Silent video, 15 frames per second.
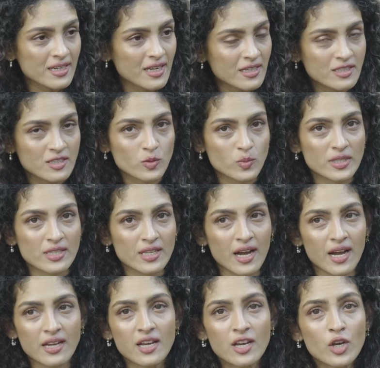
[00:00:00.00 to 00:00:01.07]
classes with
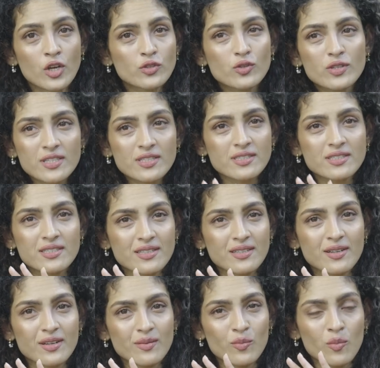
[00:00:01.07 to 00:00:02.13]
that. So there's
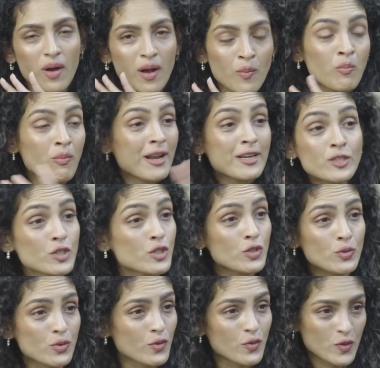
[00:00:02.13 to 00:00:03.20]
a
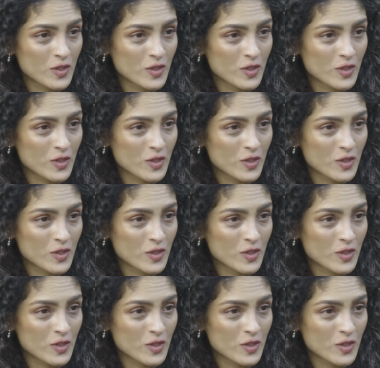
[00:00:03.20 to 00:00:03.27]
multitude of